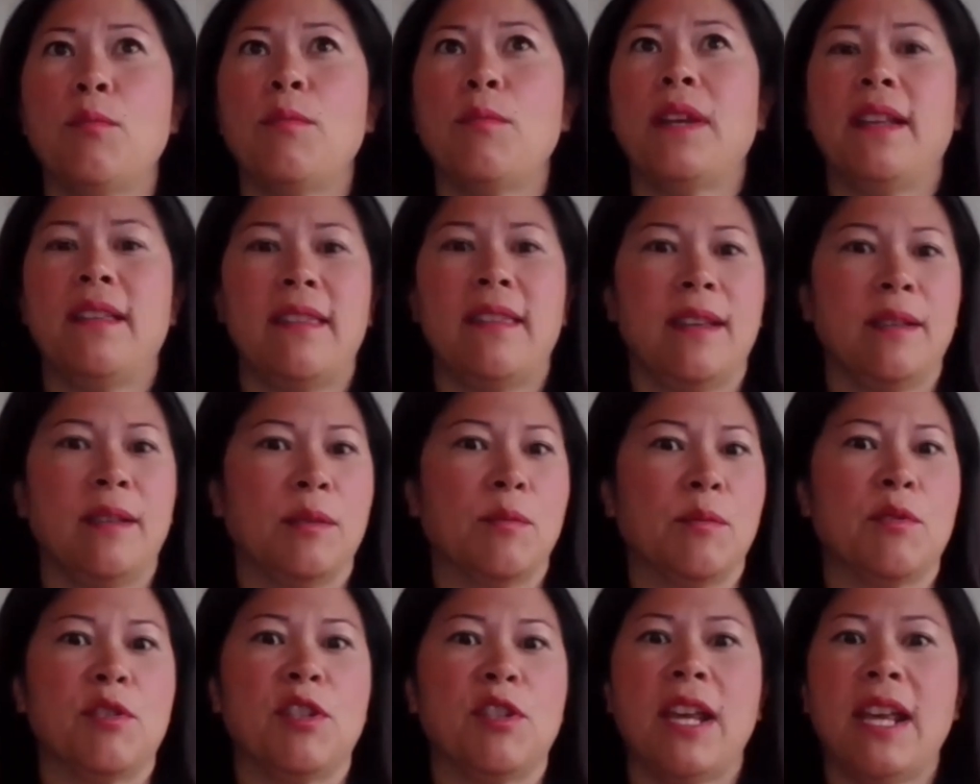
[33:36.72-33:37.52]
so many
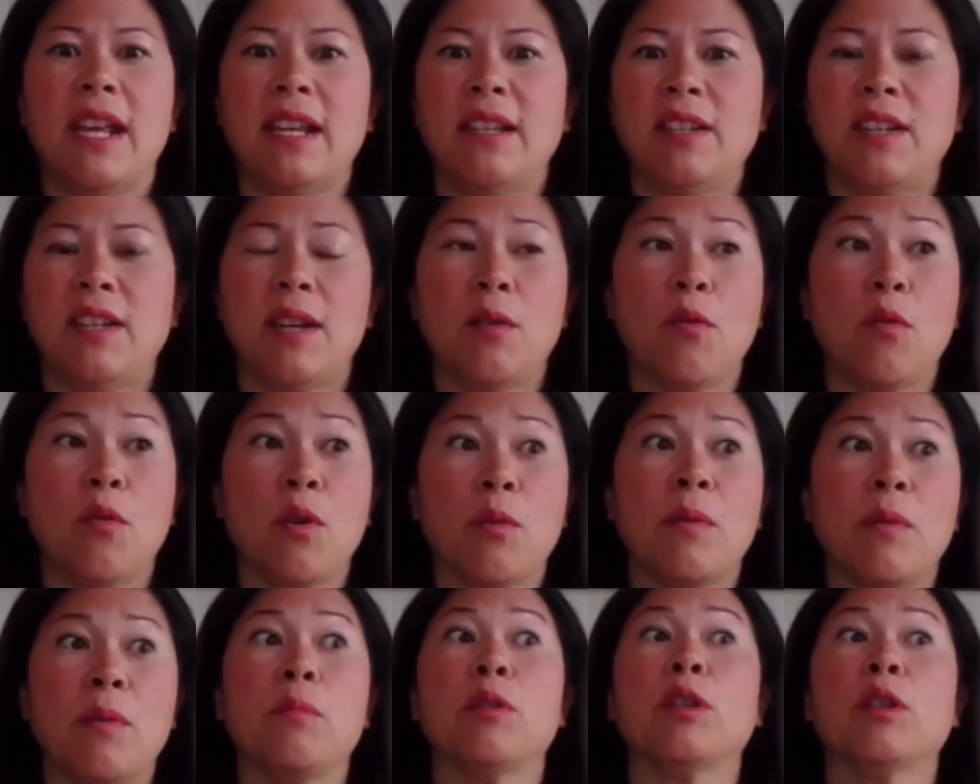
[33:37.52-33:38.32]
things were changing
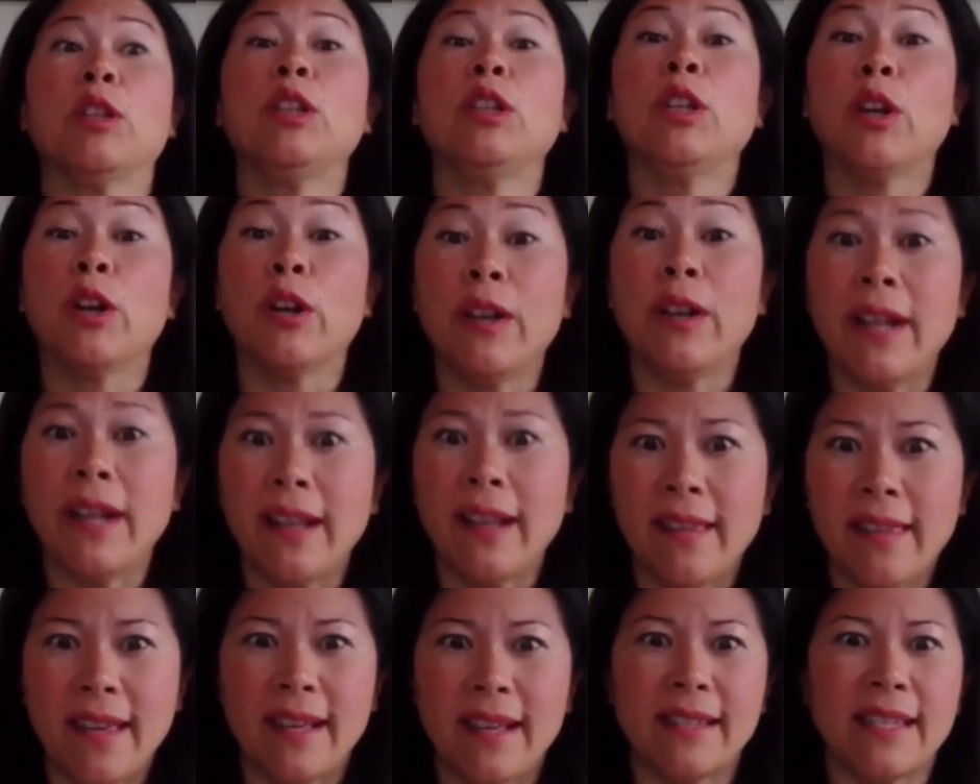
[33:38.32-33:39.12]
or we were
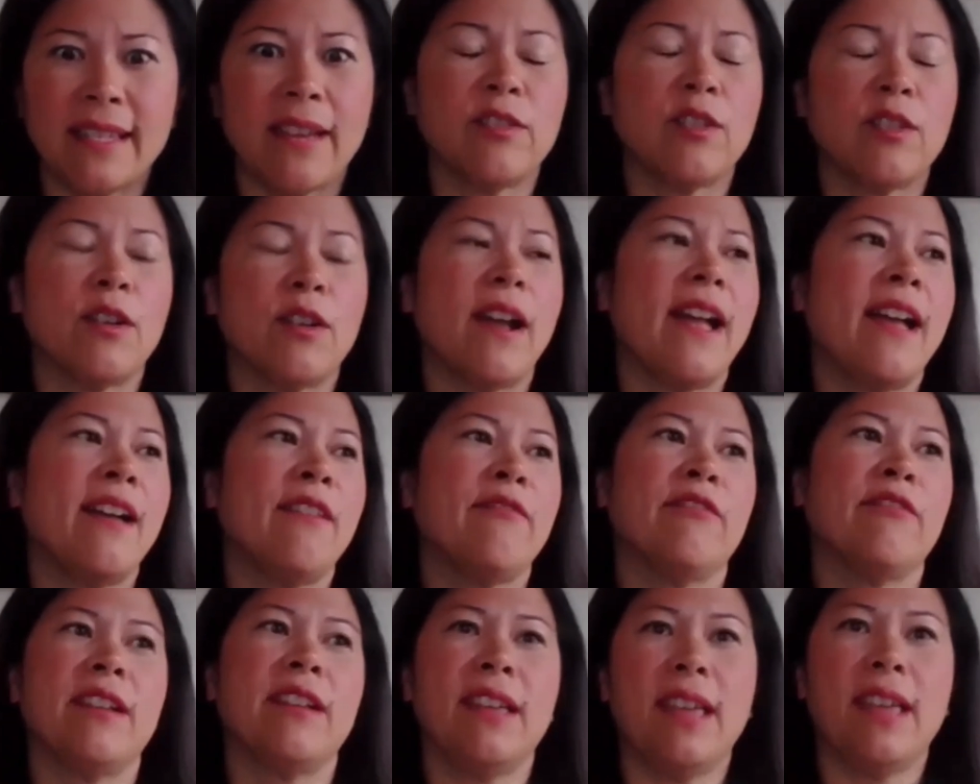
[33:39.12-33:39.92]
learning things after
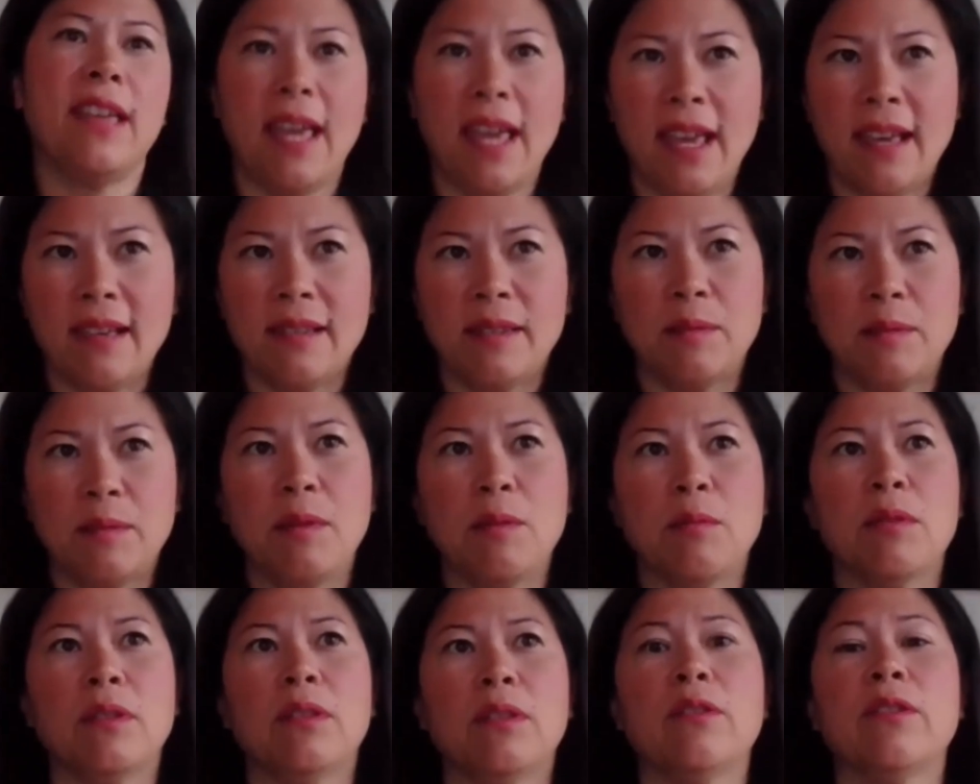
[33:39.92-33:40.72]
every
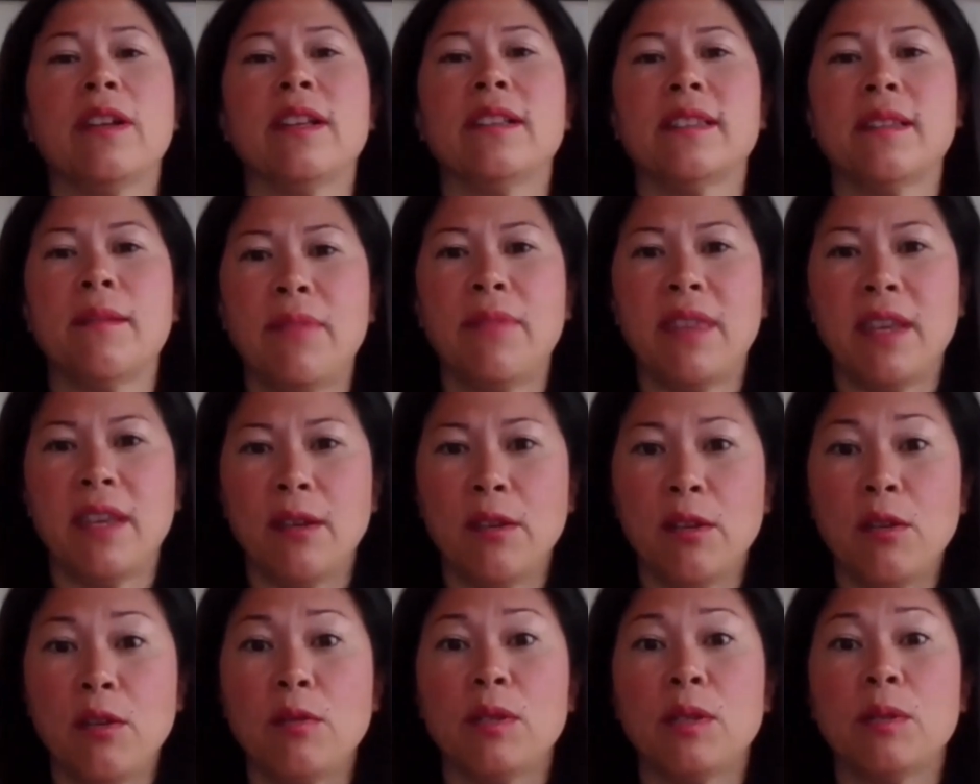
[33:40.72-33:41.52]
case we were learning
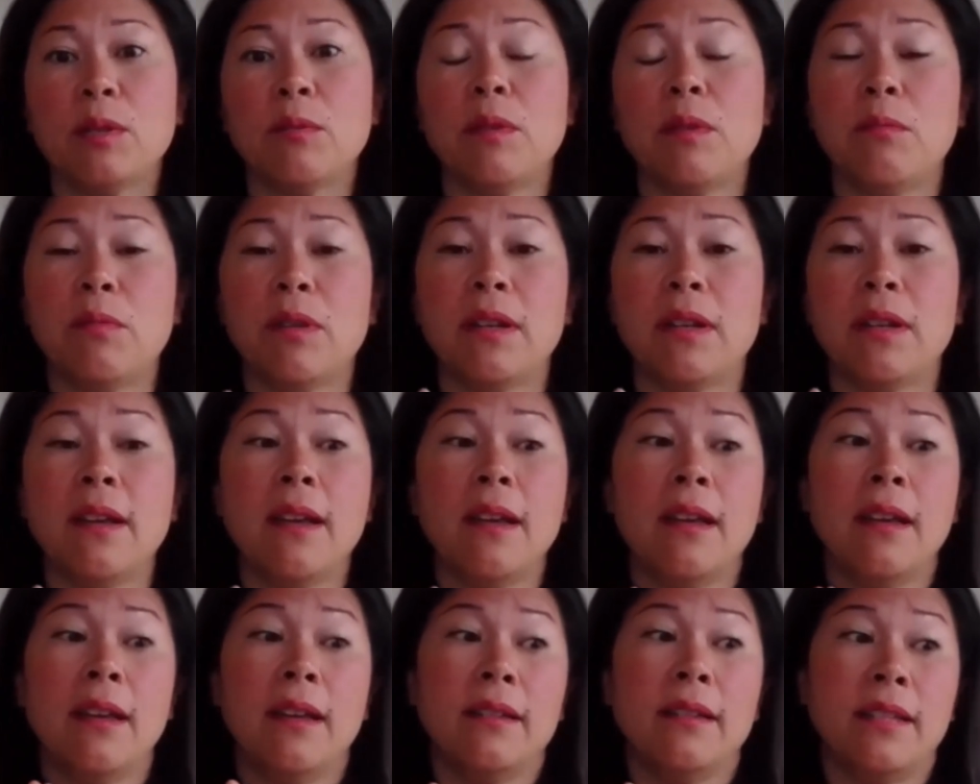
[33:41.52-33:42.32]
something new so we would
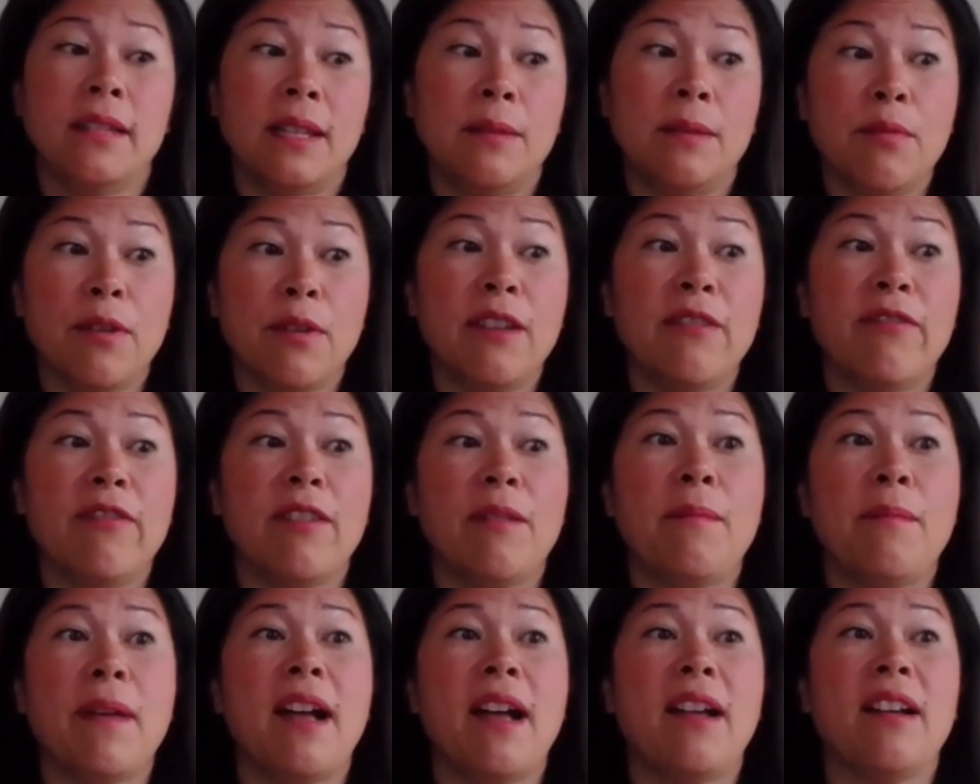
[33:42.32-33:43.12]

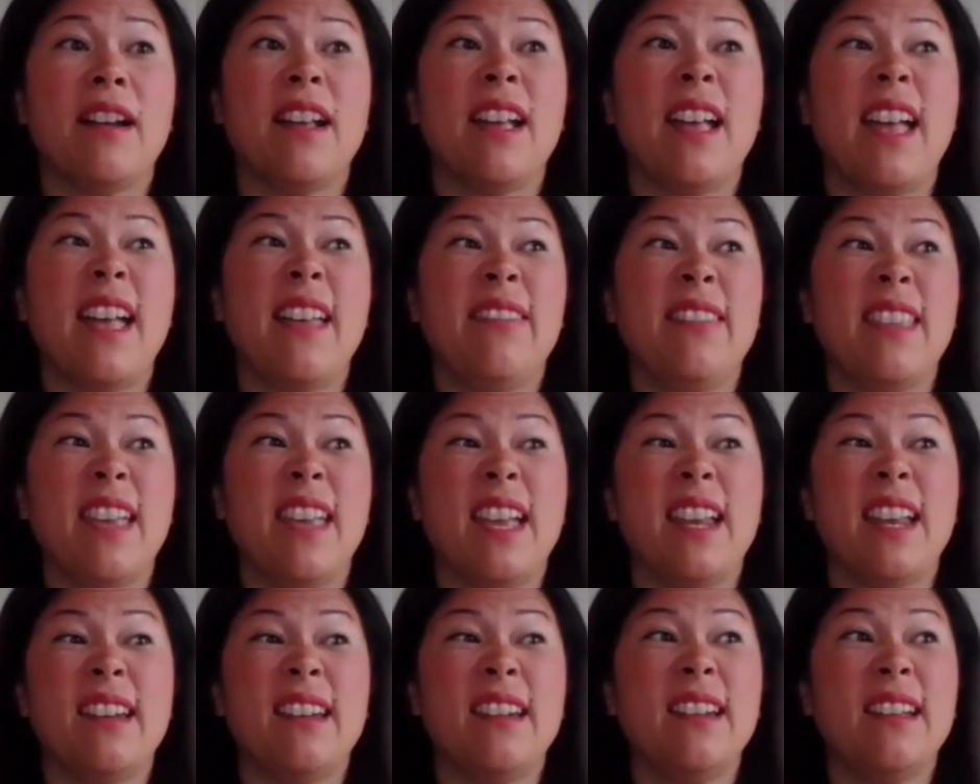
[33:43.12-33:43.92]
debrief about it
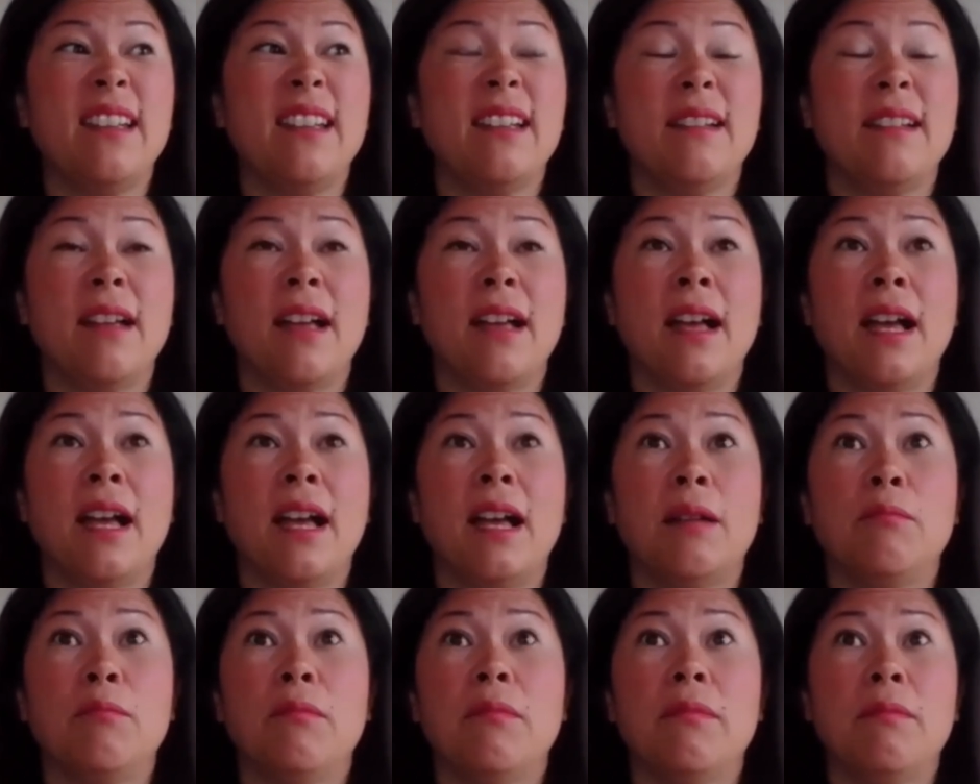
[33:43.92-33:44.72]
and then
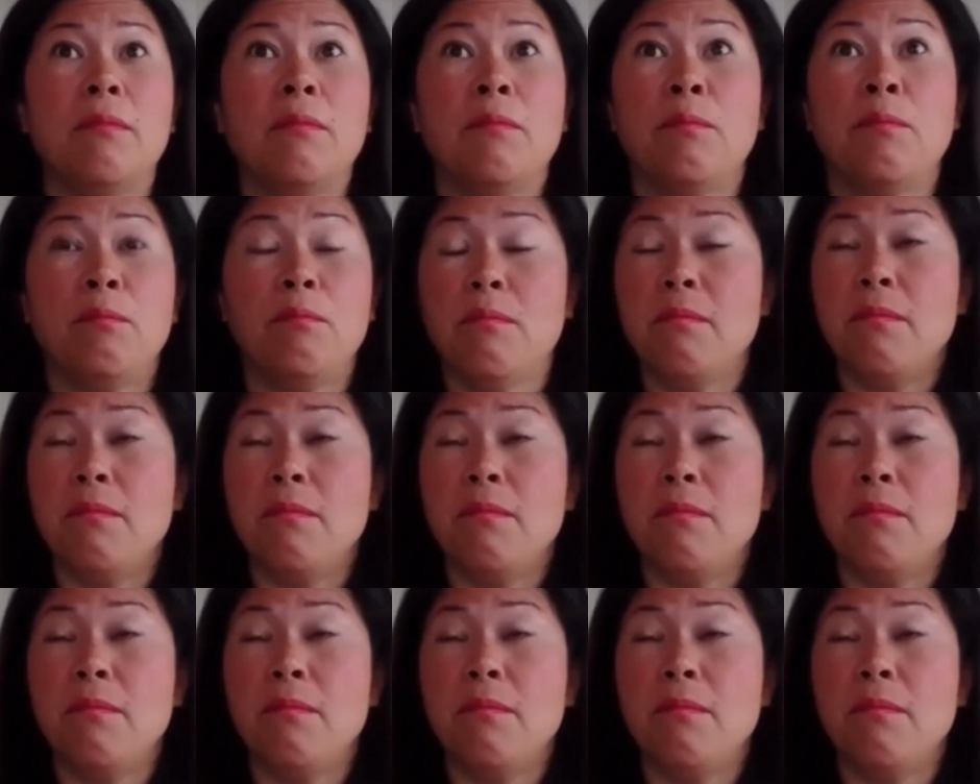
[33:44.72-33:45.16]
um,